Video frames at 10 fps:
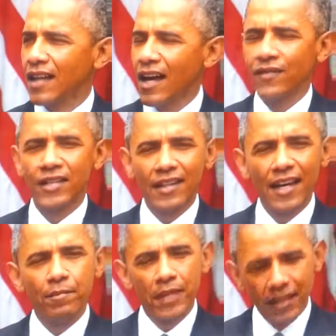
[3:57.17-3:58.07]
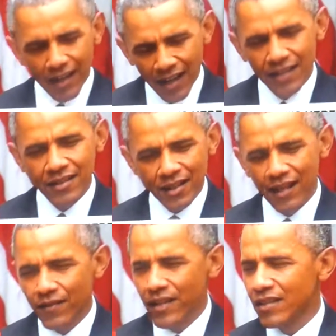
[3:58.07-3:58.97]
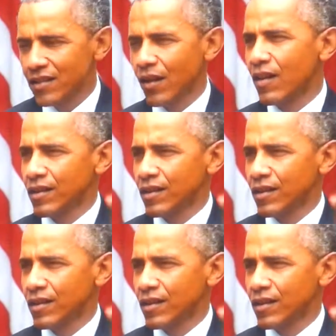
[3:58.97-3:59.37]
alive today because of this law.